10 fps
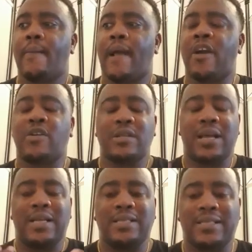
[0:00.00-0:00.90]
I
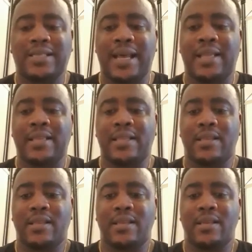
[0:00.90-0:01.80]
couldn't understand
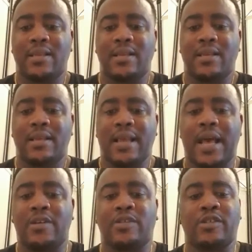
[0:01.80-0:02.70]

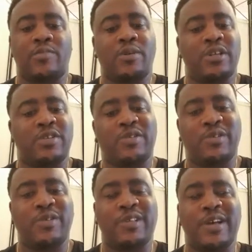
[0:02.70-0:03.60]
how somebody could
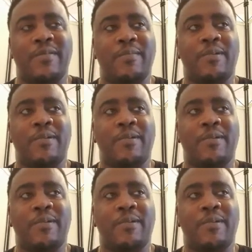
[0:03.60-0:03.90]
do that.